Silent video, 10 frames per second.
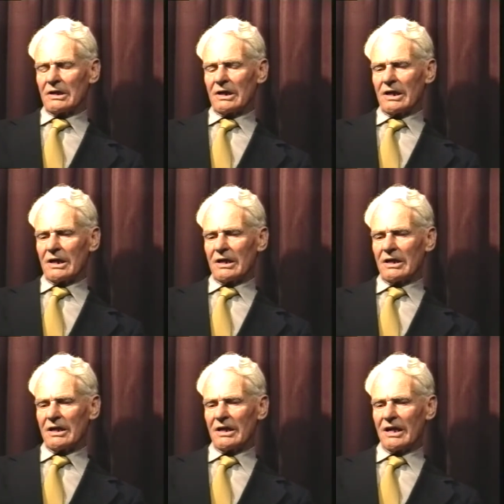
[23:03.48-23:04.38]
uh,
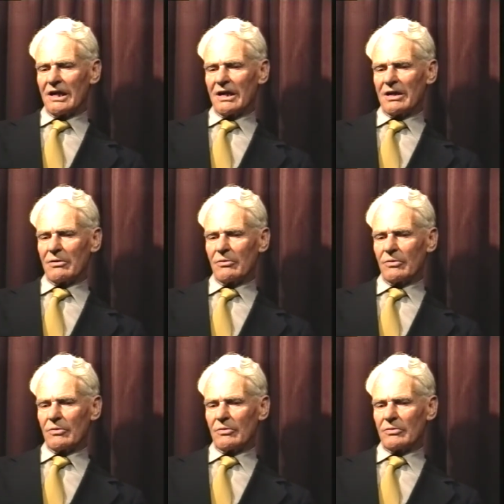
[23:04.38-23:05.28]

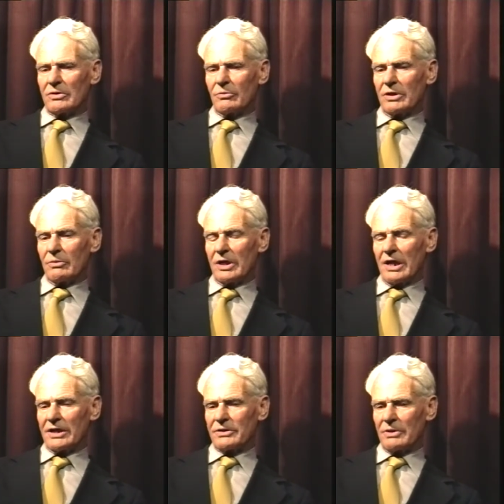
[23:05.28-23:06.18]
we, we
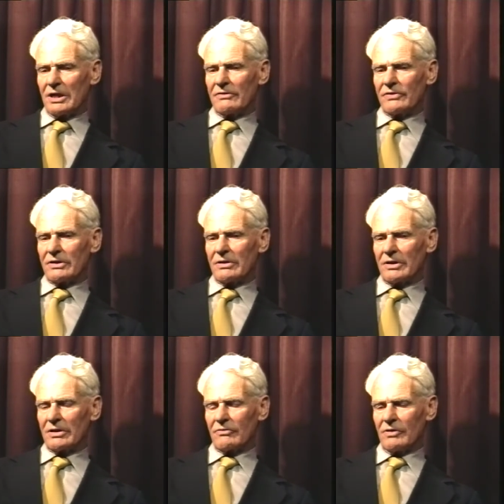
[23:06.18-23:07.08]
had 12 the, the,
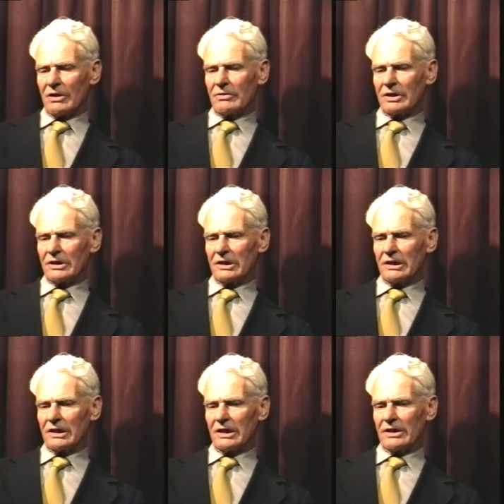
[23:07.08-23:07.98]
following
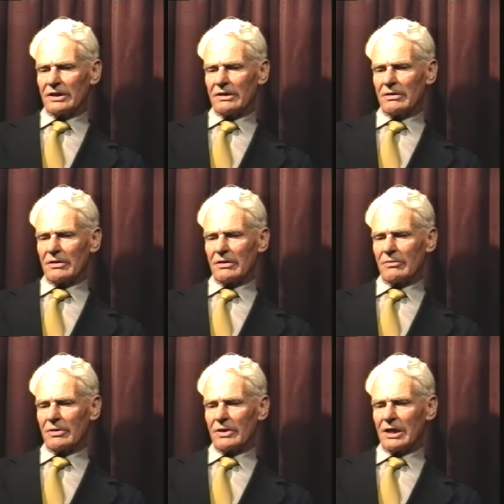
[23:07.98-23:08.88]
year, and
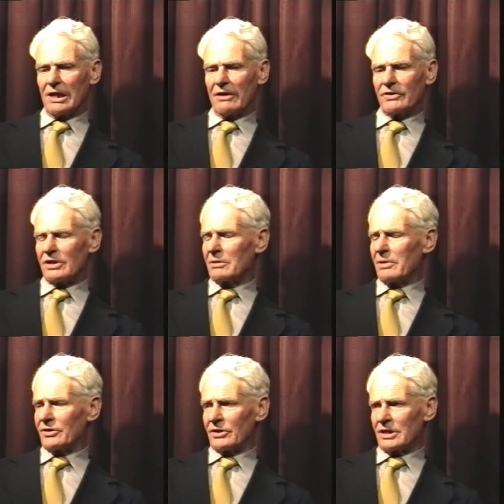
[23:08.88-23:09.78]
when I left, I think
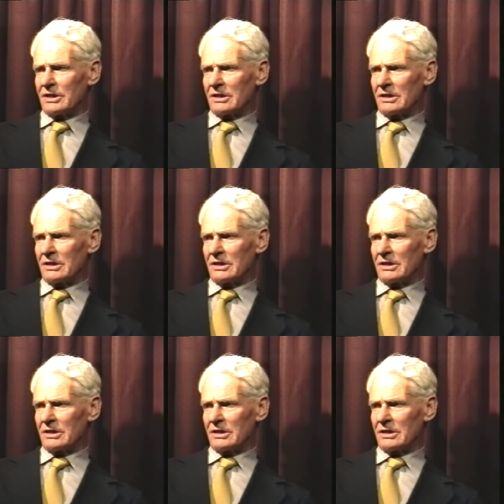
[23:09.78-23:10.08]
about 30.